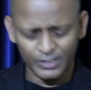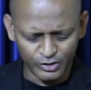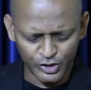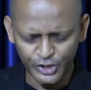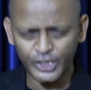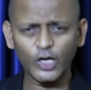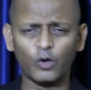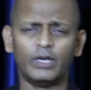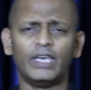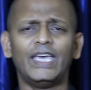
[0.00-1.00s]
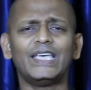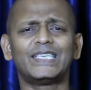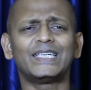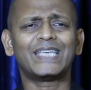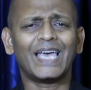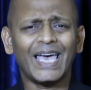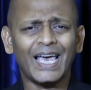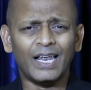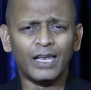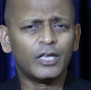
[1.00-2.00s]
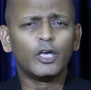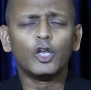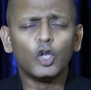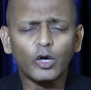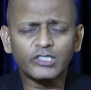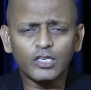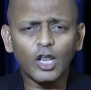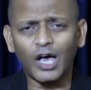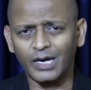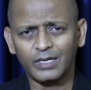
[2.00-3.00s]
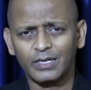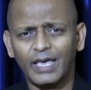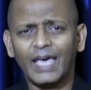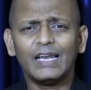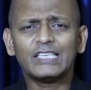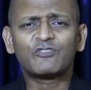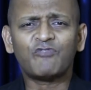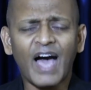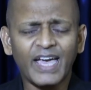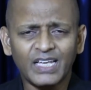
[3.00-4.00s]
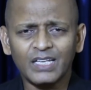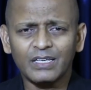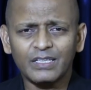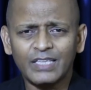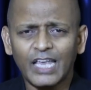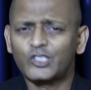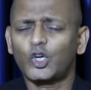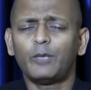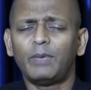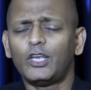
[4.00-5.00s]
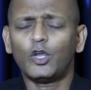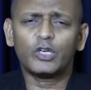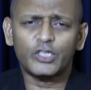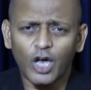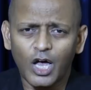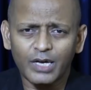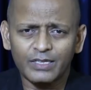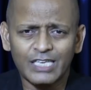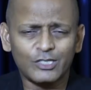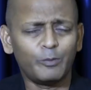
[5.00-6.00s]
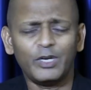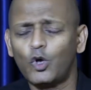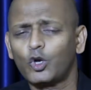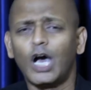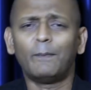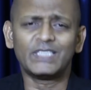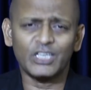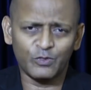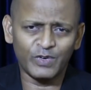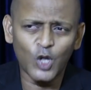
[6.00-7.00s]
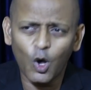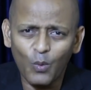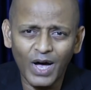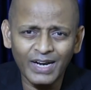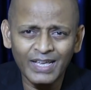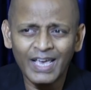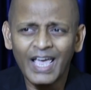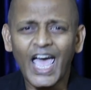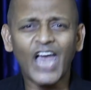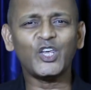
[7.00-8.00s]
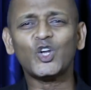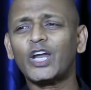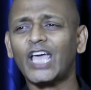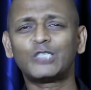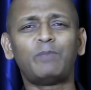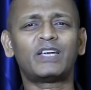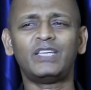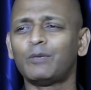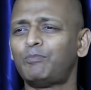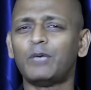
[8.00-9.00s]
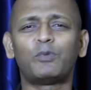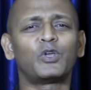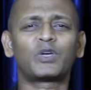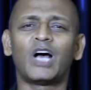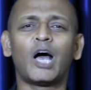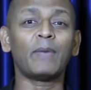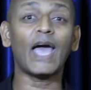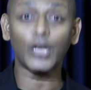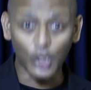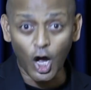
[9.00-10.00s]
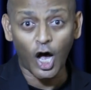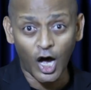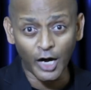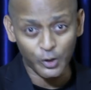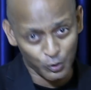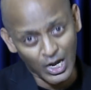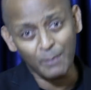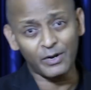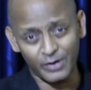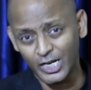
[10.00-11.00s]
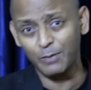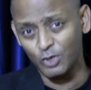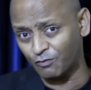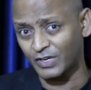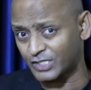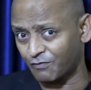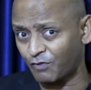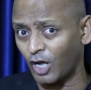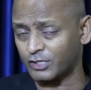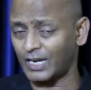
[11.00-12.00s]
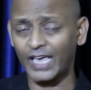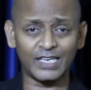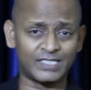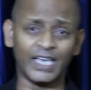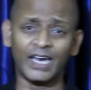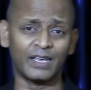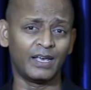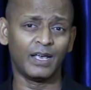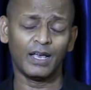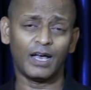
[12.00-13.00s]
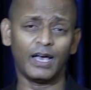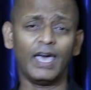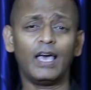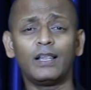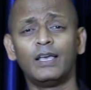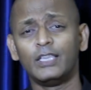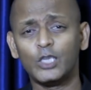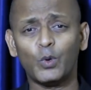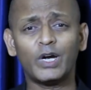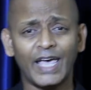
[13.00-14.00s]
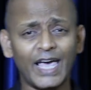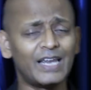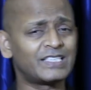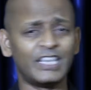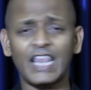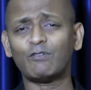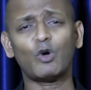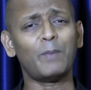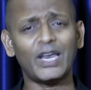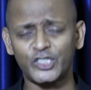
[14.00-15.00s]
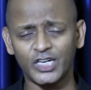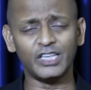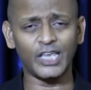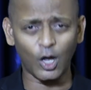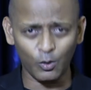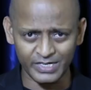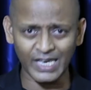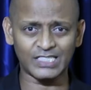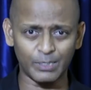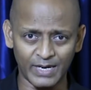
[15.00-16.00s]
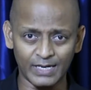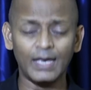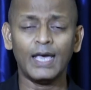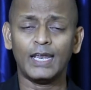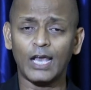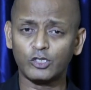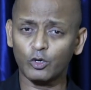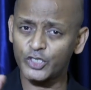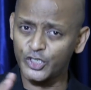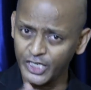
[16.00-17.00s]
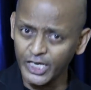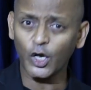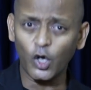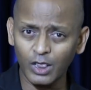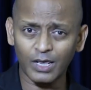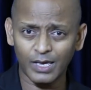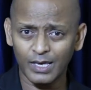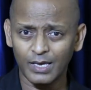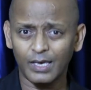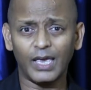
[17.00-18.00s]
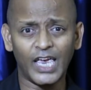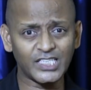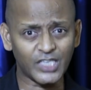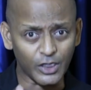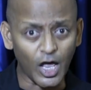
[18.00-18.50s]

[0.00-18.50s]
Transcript: Sheol, is it hell? No, it's not. Hell is final. There is going to be no talk. There's going to be no conversation with no one. And you're not expecting people to come and God to come and redeem you, first of all. So like I said, the word hell is never mentioned in the Old Testament. Now, so Sheol is